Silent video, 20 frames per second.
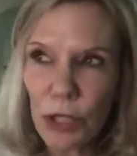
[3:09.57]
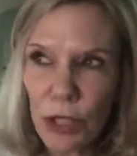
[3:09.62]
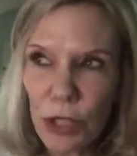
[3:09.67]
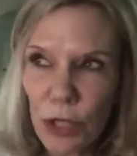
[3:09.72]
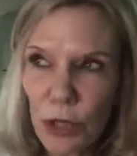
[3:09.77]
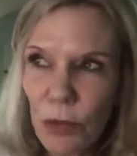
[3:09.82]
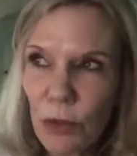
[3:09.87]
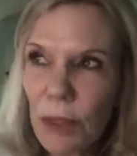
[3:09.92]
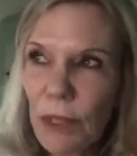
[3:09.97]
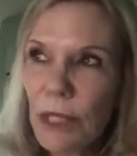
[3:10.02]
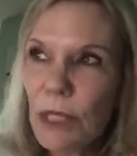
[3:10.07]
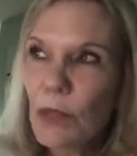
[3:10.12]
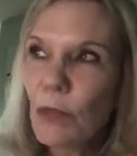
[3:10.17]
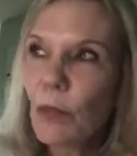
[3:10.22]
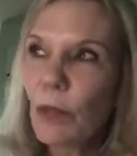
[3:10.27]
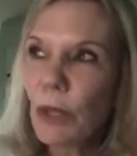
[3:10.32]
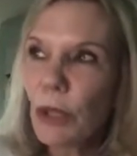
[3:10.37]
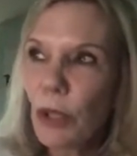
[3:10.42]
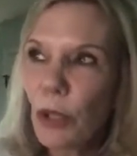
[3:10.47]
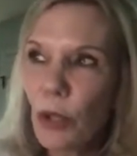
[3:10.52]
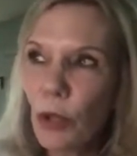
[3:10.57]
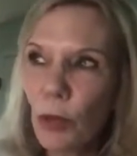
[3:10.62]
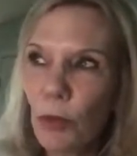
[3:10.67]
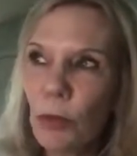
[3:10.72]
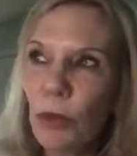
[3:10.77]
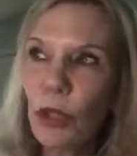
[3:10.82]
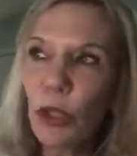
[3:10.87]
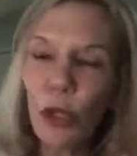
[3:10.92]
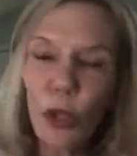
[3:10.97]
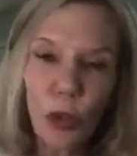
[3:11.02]
students with
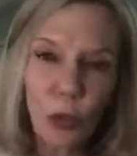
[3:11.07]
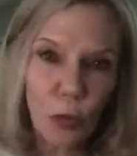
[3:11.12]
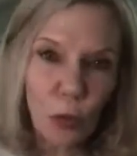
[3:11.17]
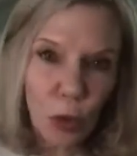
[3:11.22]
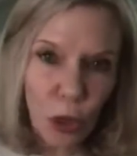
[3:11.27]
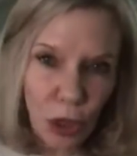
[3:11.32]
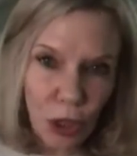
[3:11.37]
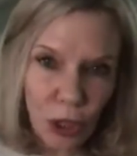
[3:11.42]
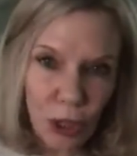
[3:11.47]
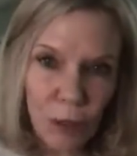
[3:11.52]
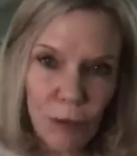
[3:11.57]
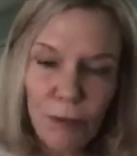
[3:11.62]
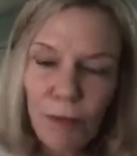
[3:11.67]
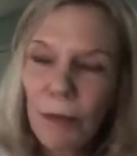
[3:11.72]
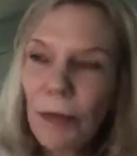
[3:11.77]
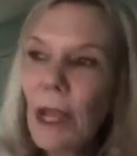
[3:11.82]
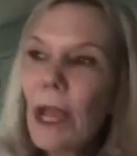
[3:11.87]
whom you work.